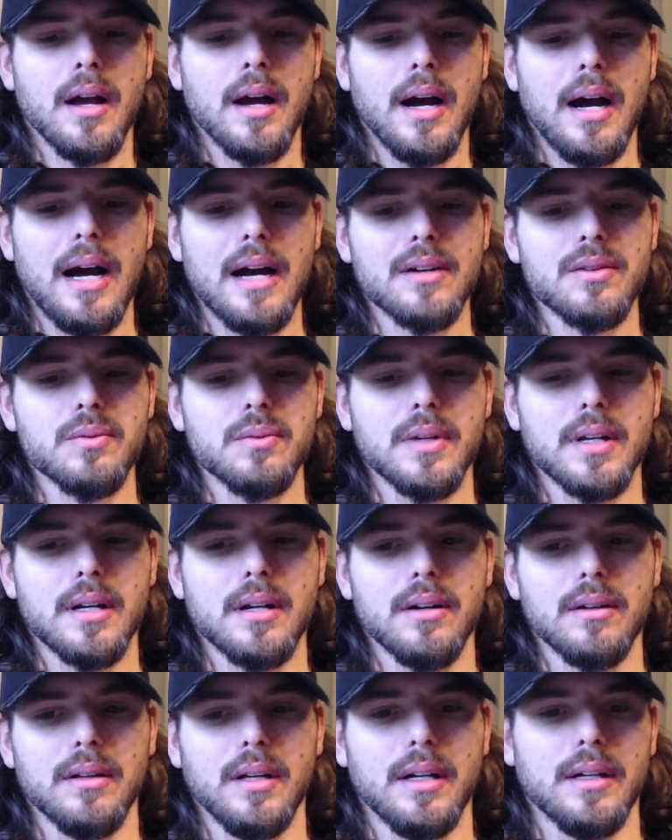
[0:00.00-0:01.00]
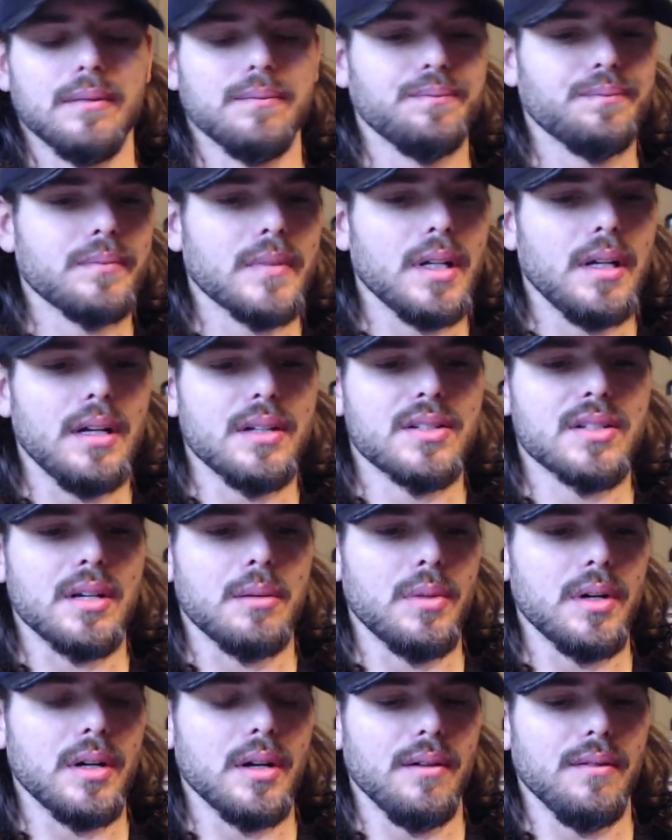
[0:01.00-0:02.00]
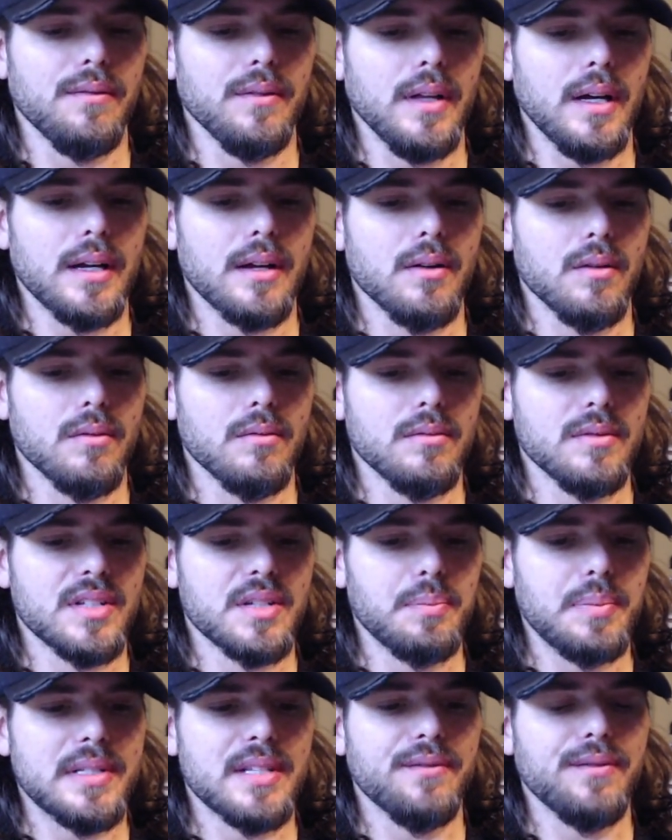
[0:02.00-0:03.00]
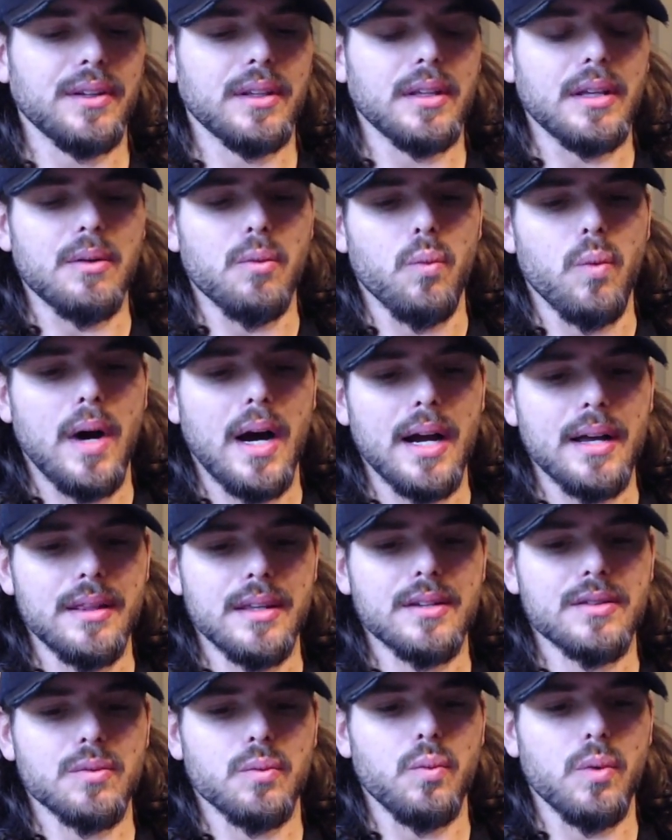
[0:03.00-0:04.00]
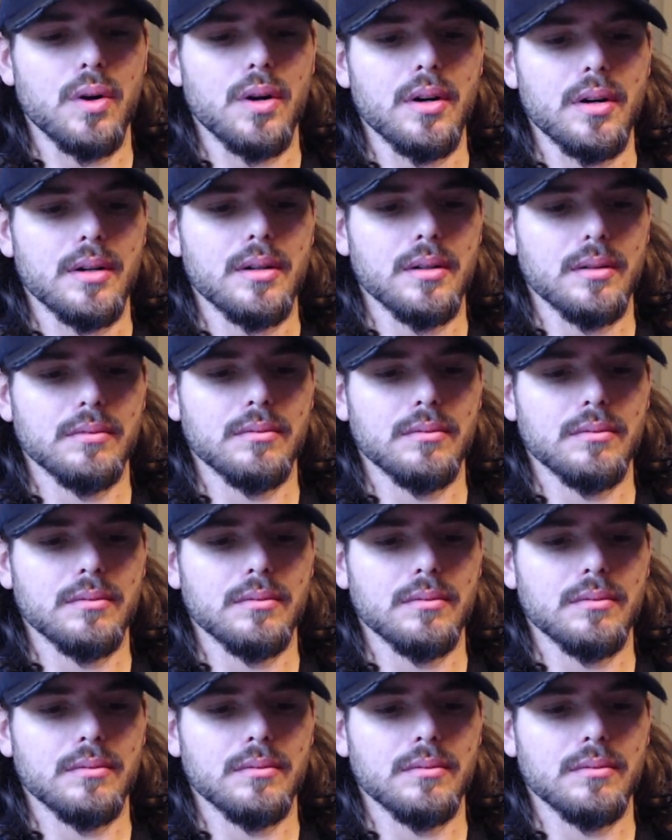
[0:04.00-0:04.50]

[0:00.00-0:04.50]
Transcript: I just want to hear like a summary of like specifically why this word,